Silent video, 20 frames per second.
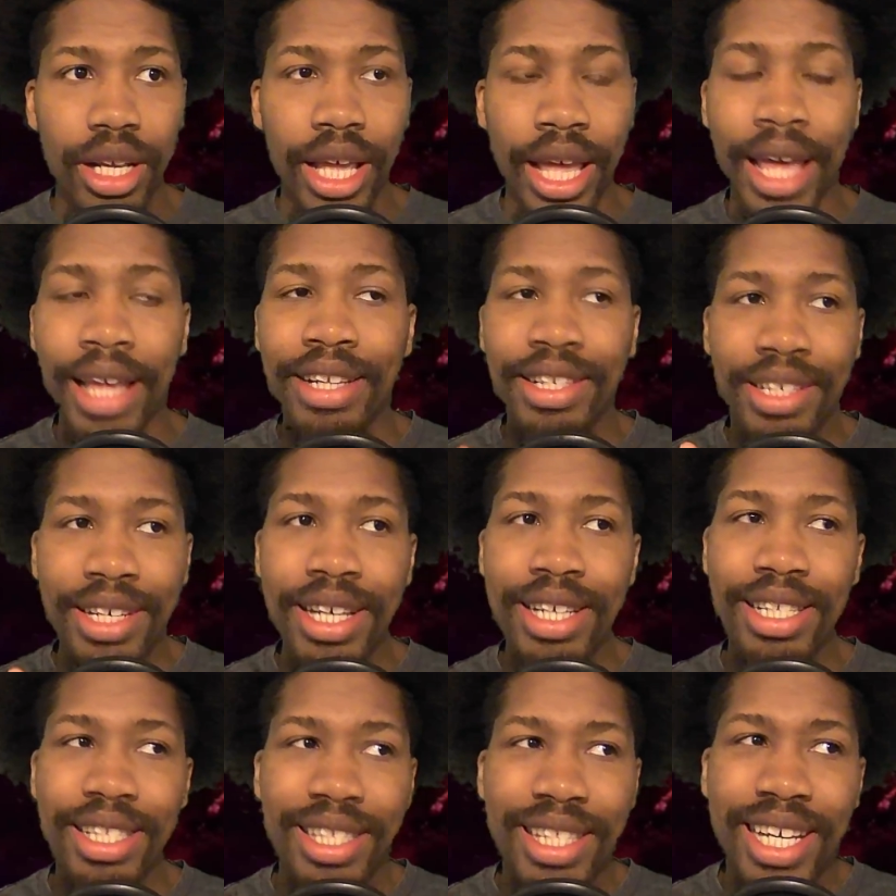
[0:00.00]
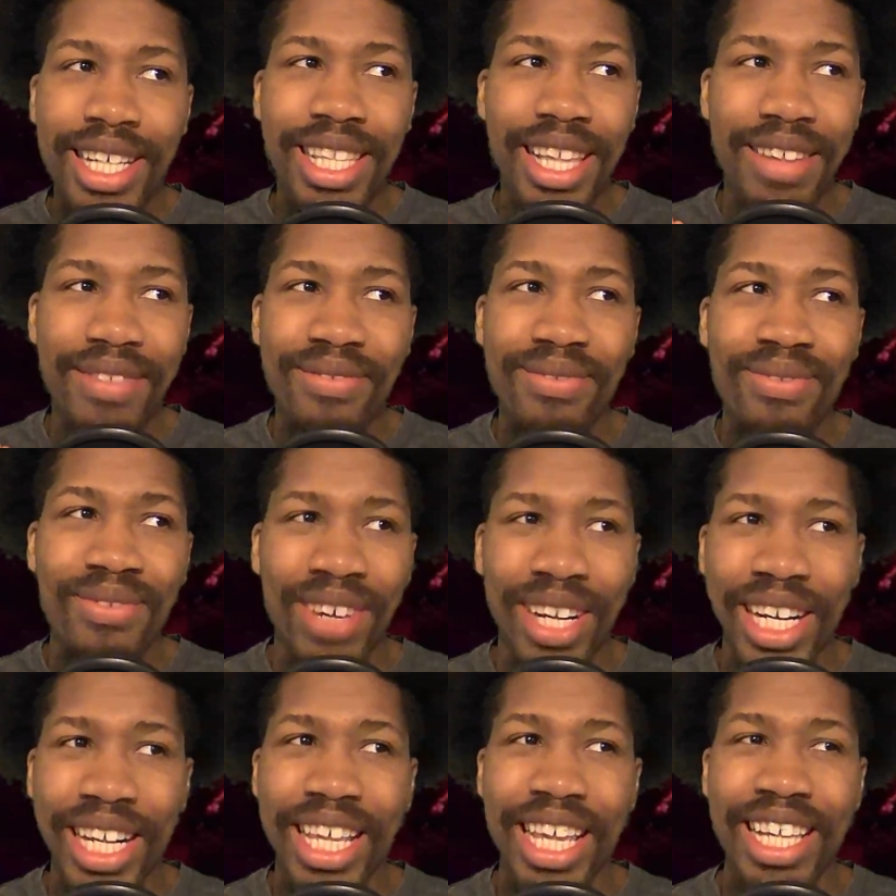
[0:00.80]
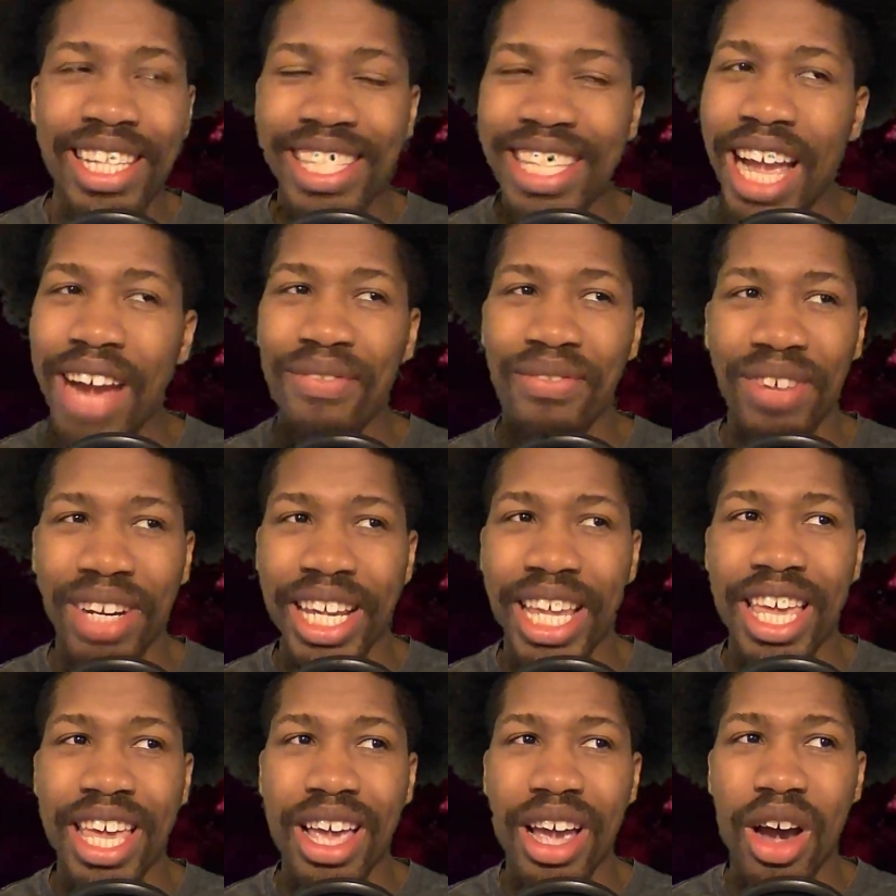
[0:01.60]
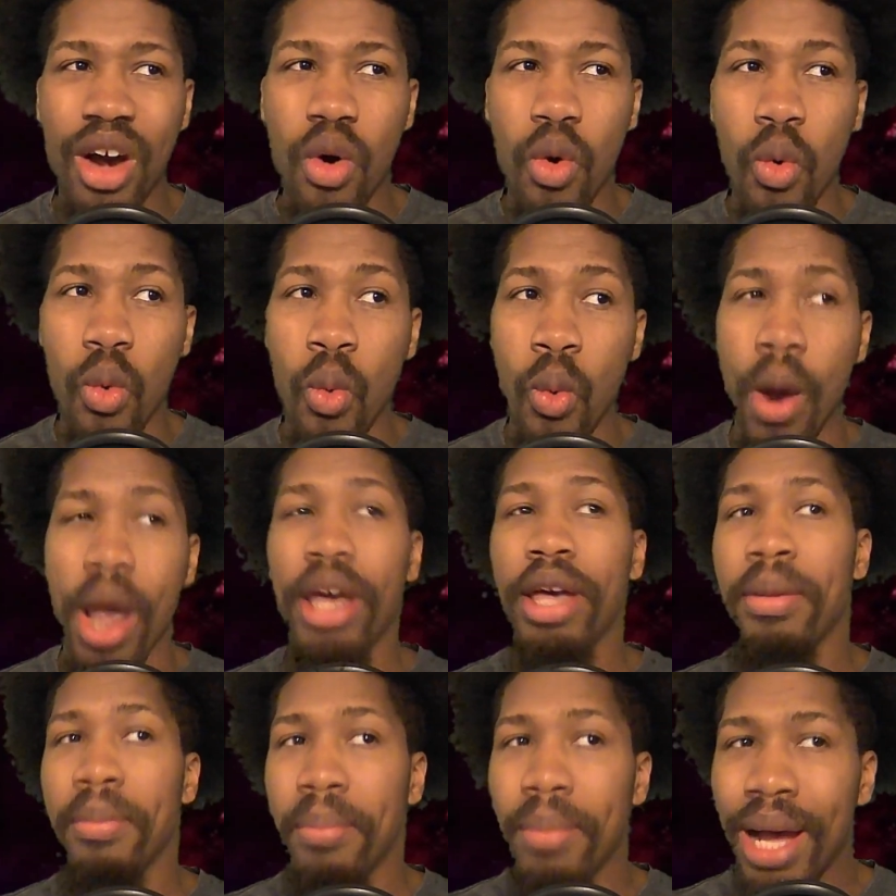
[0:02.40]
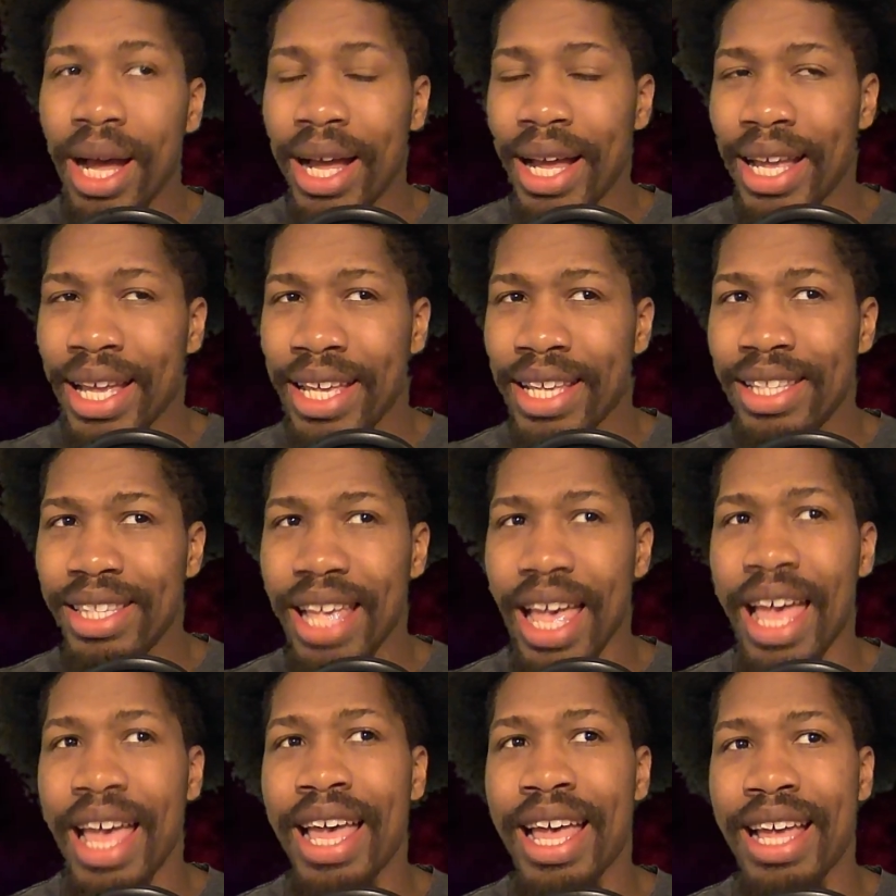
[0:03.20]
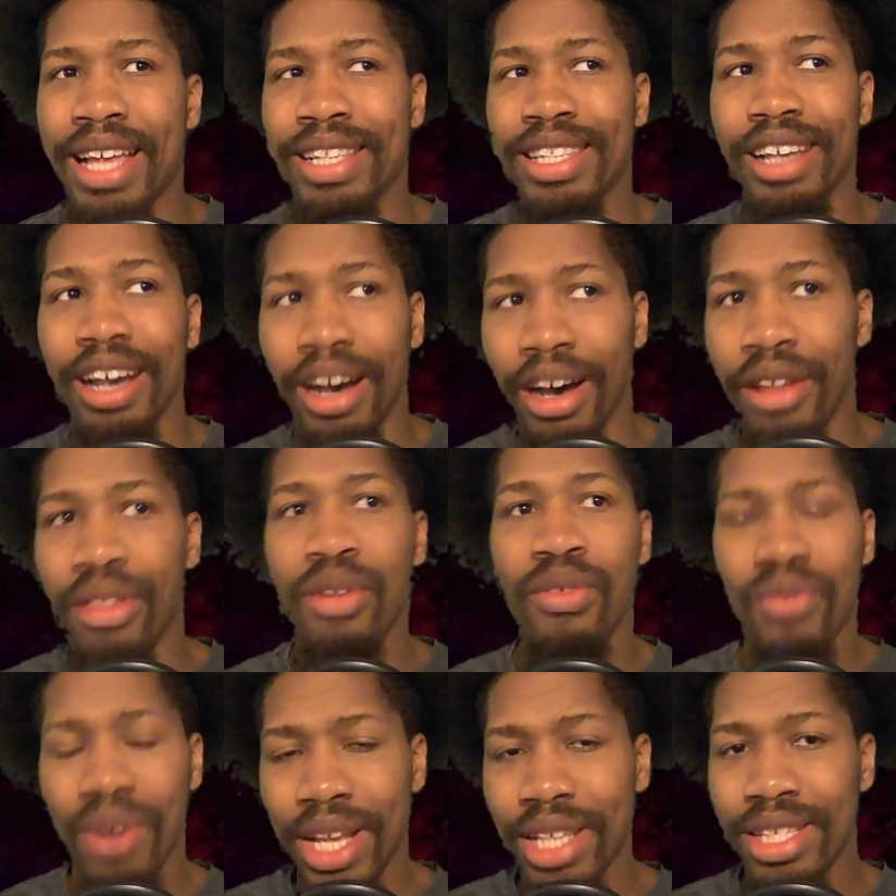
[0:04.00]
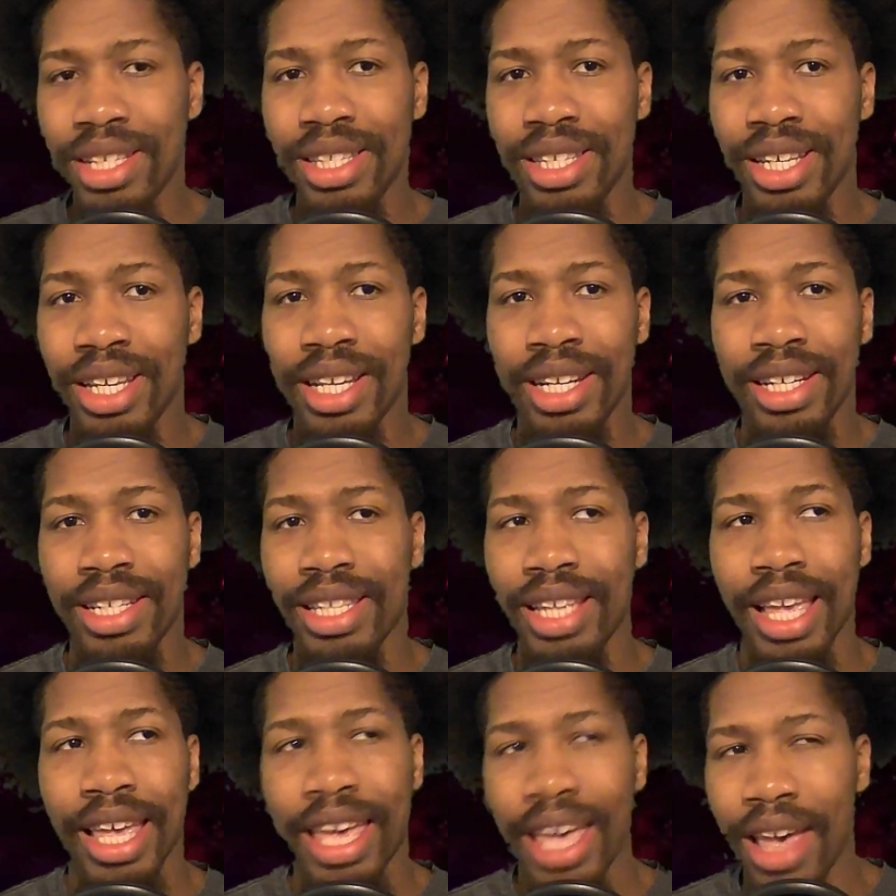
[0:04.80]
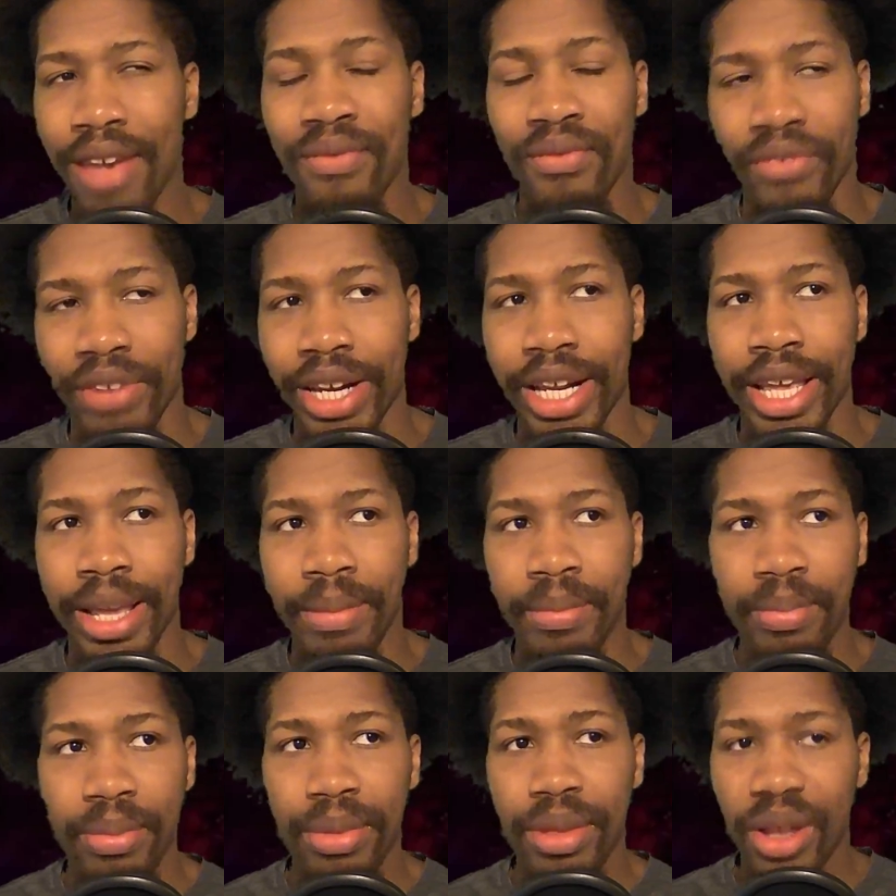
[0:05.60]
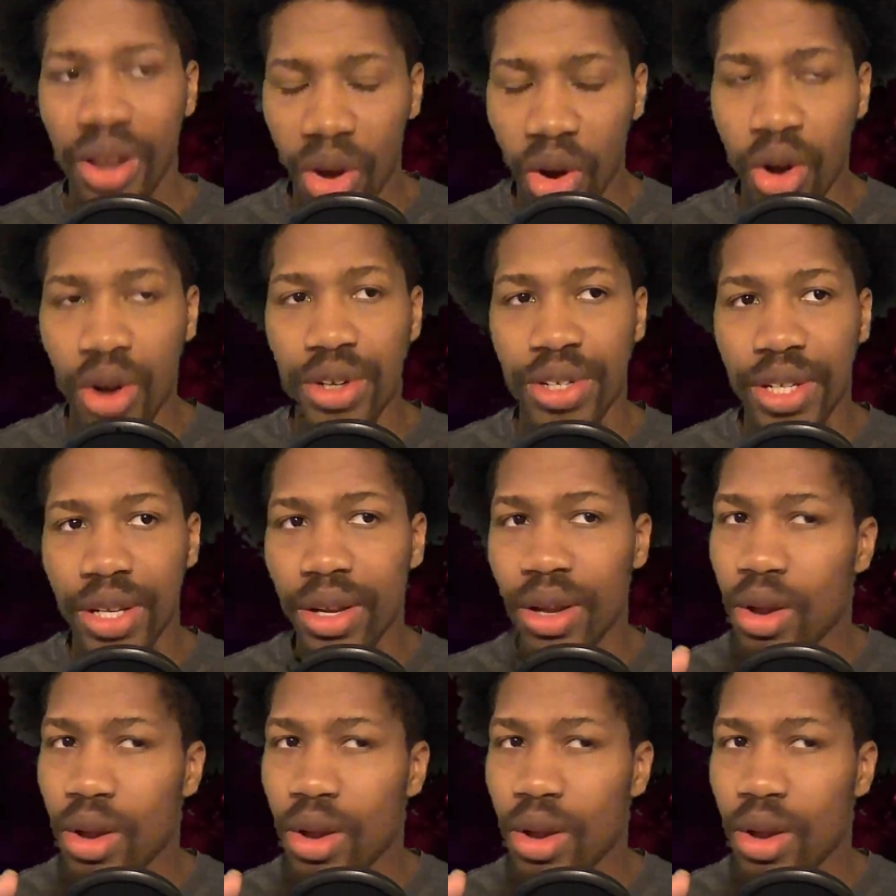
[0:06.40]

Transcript: It just doesn't really, it's not really weaponized as other races, because it can't really hurt